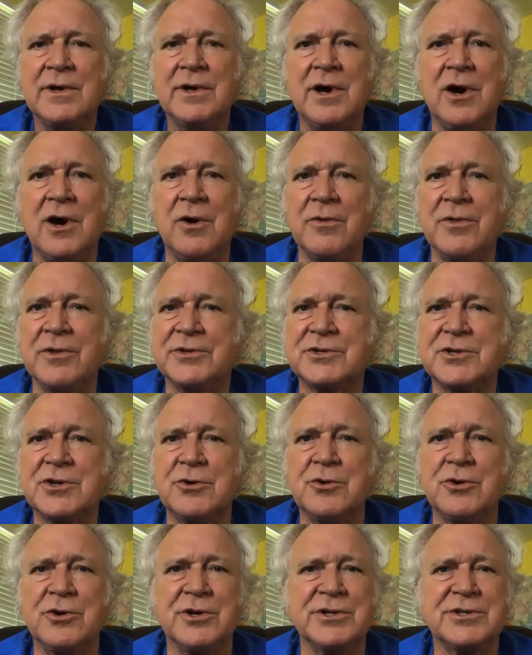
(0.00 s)
all the
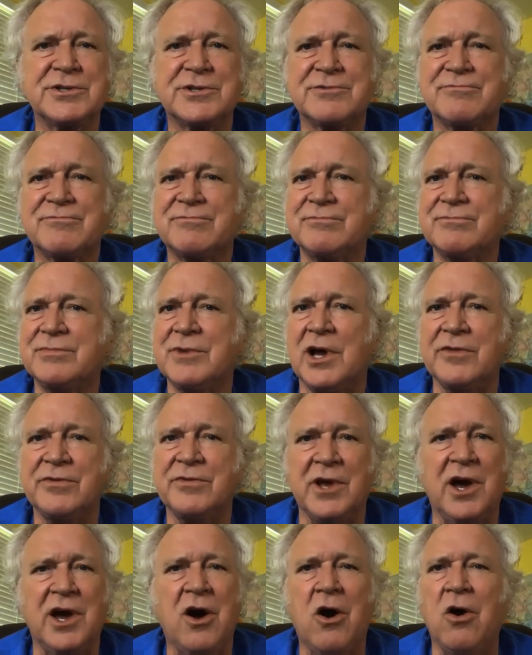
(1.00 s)
tourists,
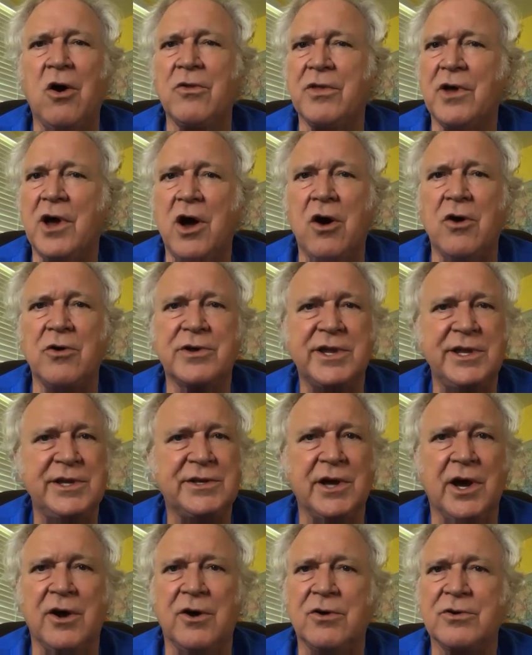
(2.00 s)
the Hall of the Honky
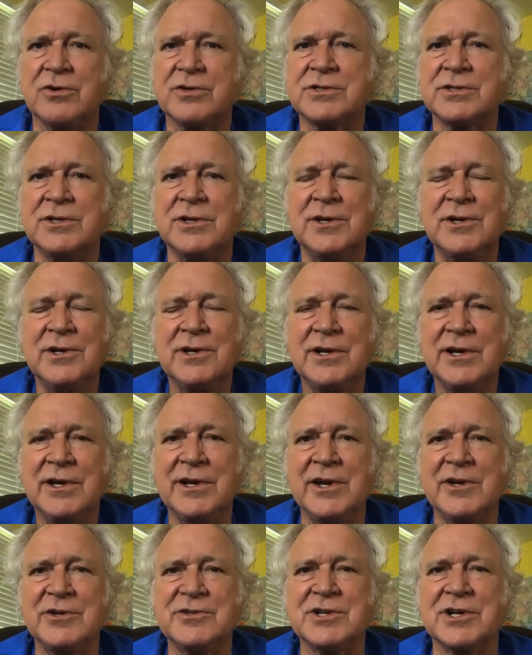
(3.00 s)
Tonks.
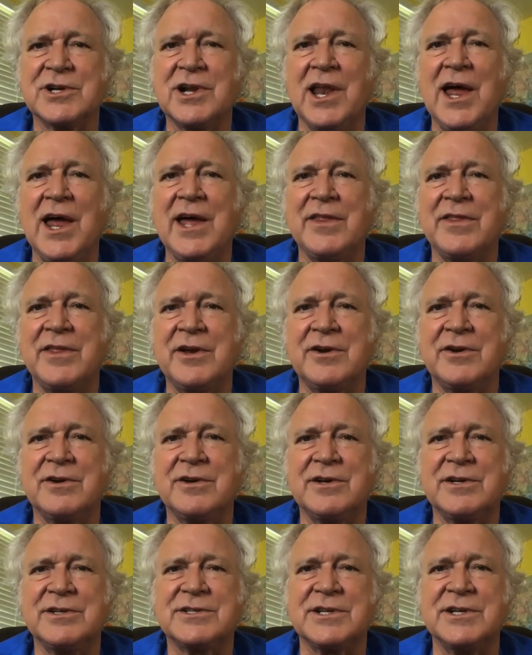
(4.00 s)
And there's a glass there.
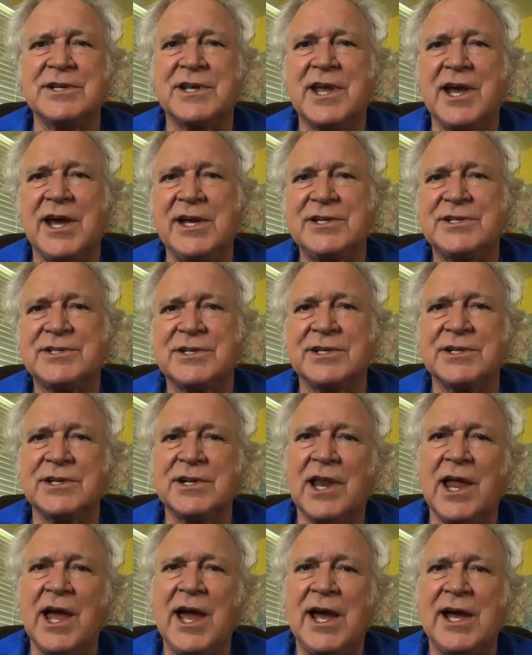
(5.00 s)
It's encased in
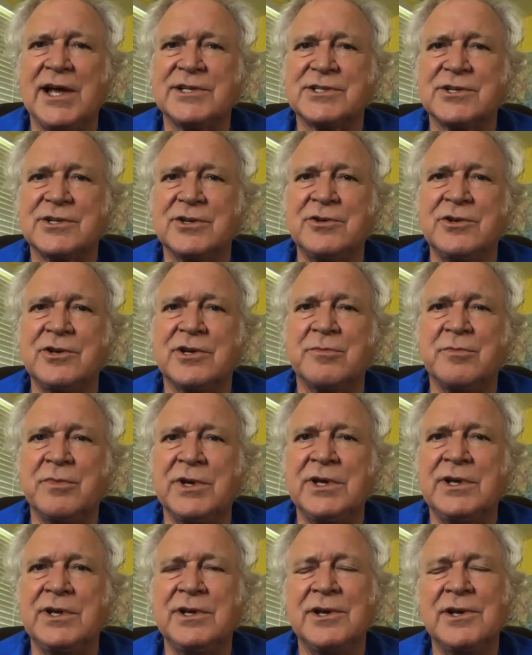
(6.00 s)
glass, so you can
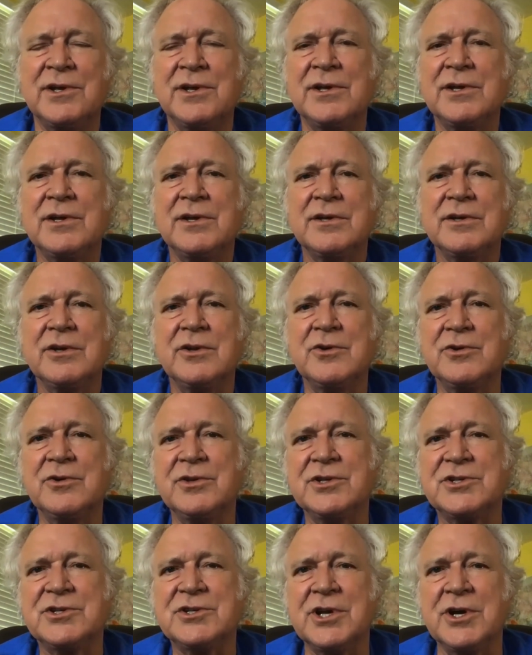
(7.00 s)
be
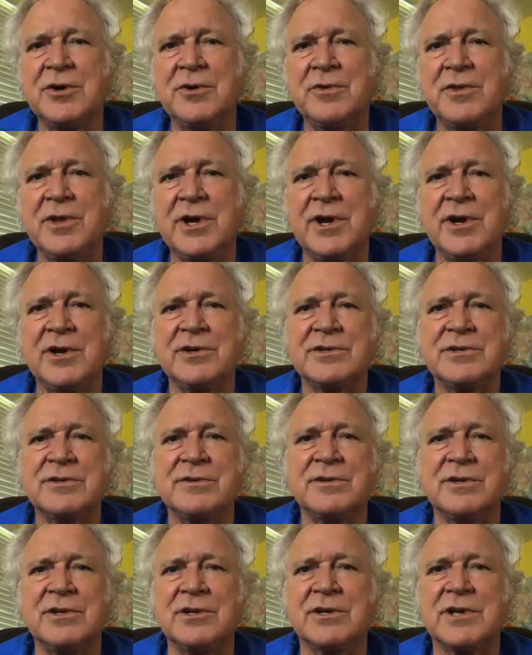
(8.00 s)
doing the show there and
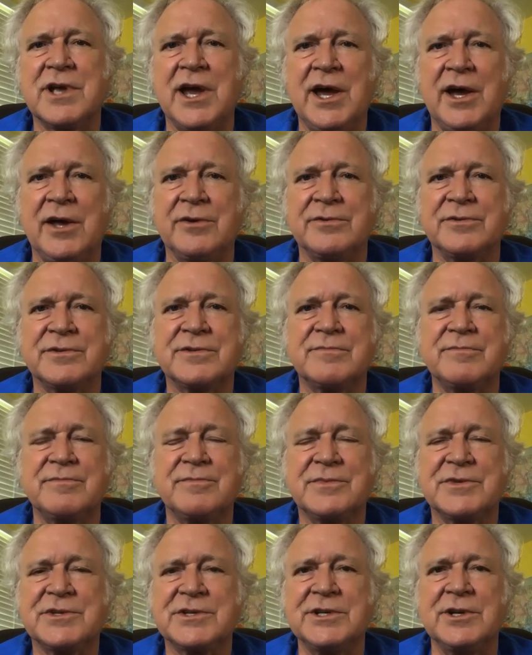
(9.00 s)
look out and
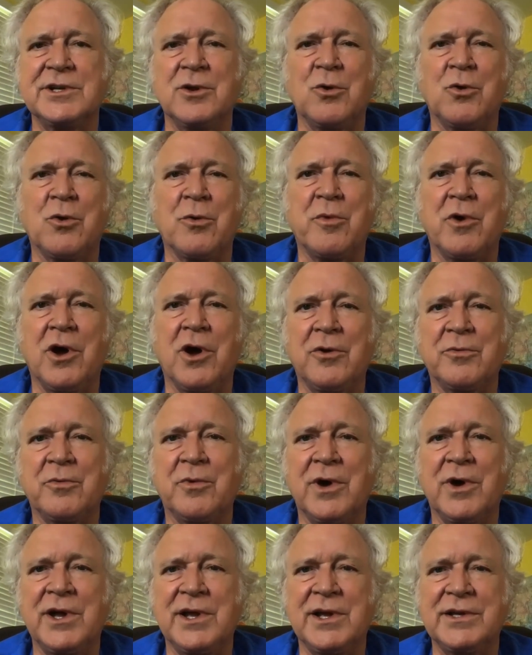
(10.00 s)
see Lower
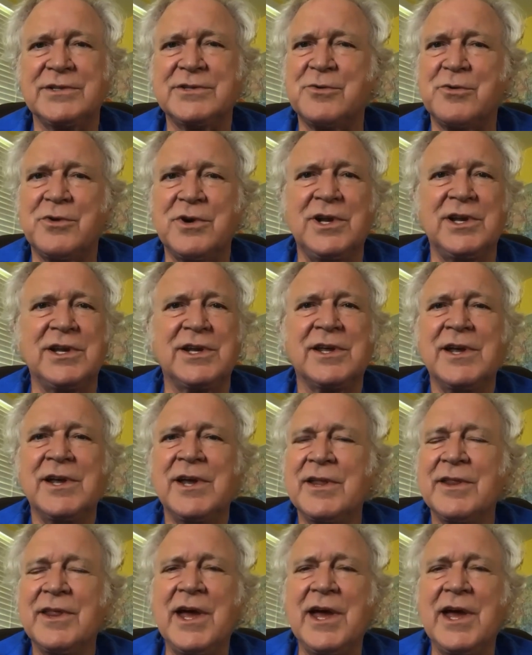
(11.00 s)
Broadway. It's a really,